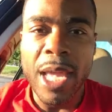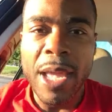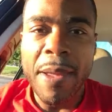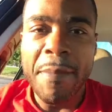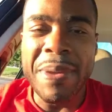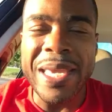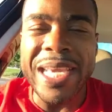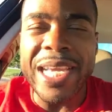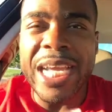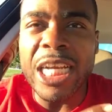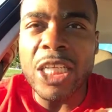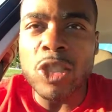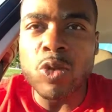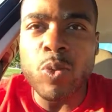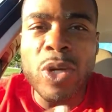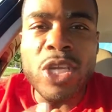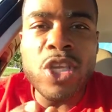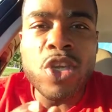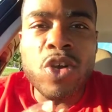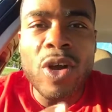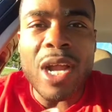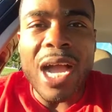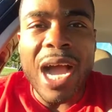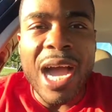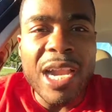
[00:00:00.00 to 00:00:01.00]
Because when
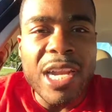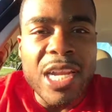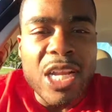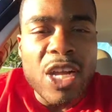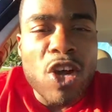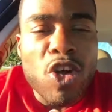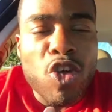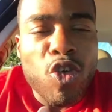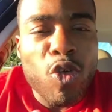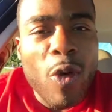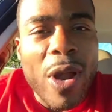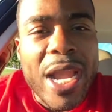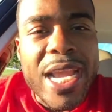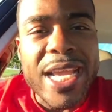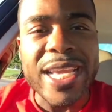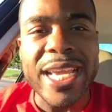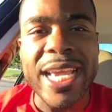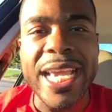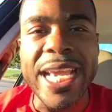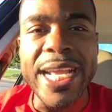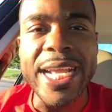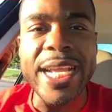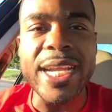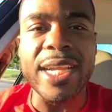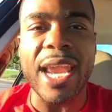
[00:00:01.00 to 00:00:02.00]
you're under a great
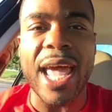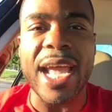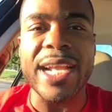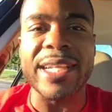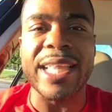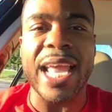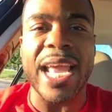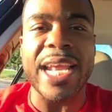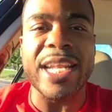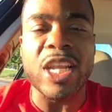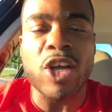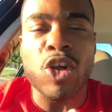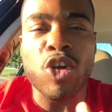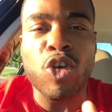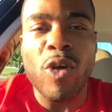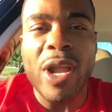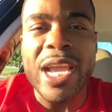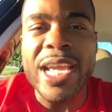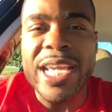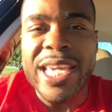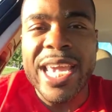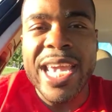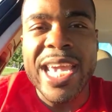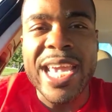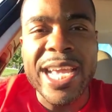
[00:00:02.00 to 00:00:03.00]
king like that, the
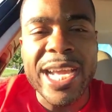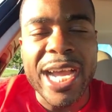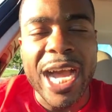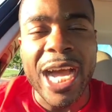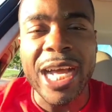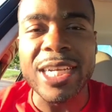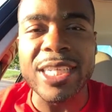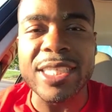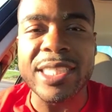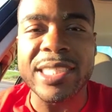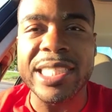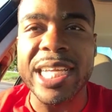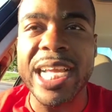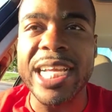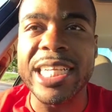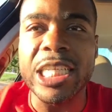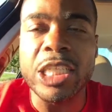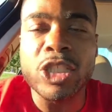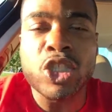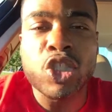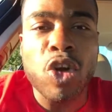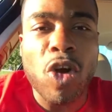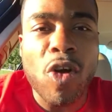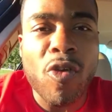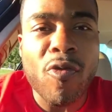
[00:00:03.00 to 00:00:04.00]
great king understands
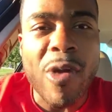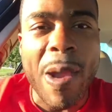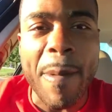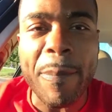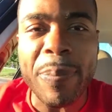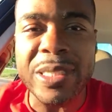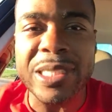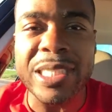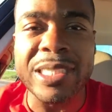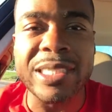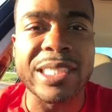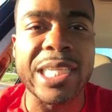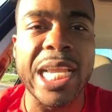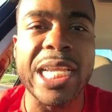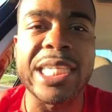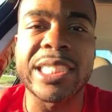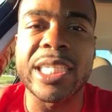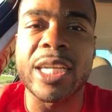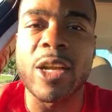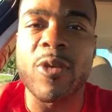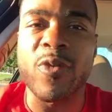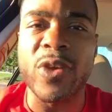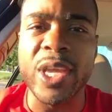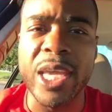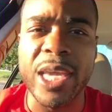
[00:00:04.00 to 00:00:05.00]
that you're a
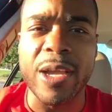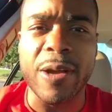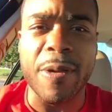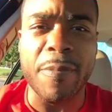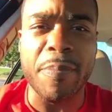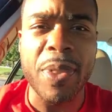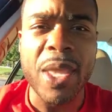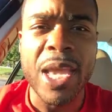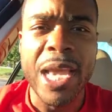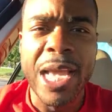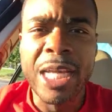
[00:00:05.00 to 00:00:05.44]
representation of him.